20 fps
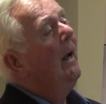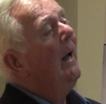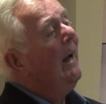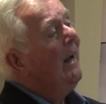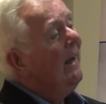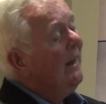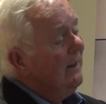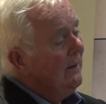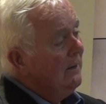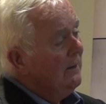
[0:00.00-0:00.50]

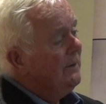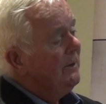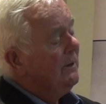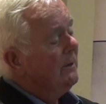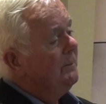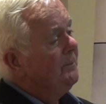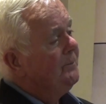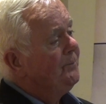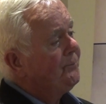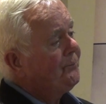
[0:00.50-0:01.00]
And
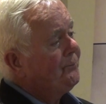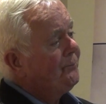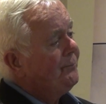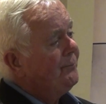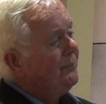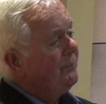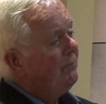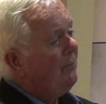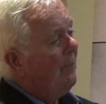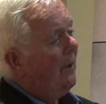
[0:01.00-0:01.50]

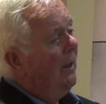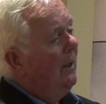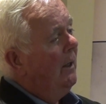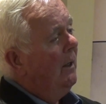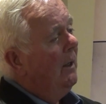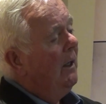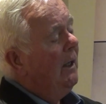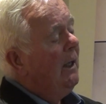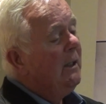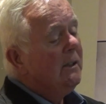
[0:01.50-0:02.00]

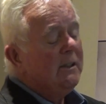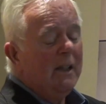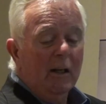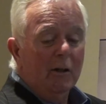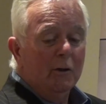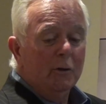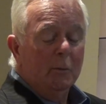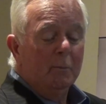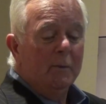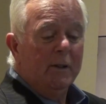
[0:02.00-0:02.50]
he's
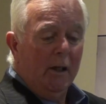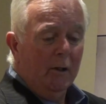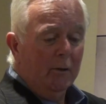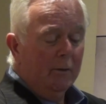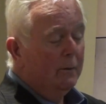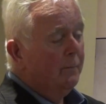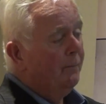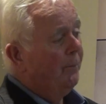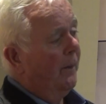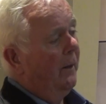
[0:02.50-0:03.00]
narrowed them
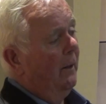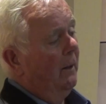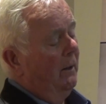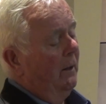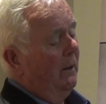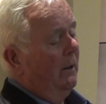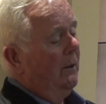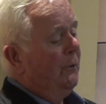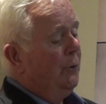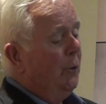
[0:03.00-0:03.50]
down
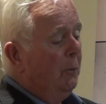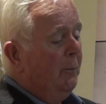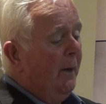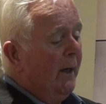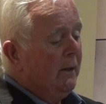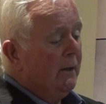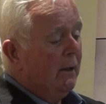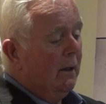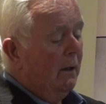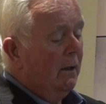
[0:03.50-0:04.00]
to a
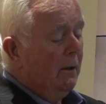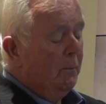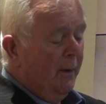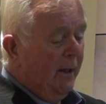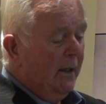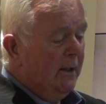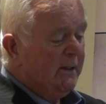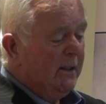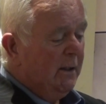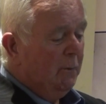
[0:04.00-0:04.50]
man called
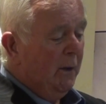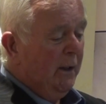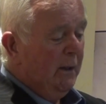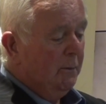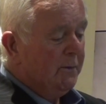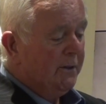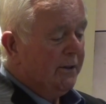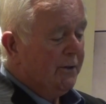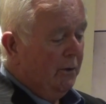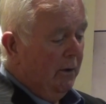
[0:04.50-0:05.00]
Percy William
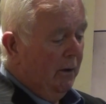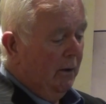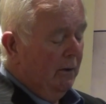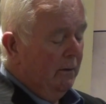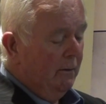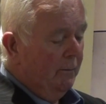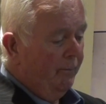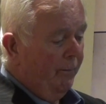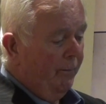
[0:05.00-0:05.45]
Straw,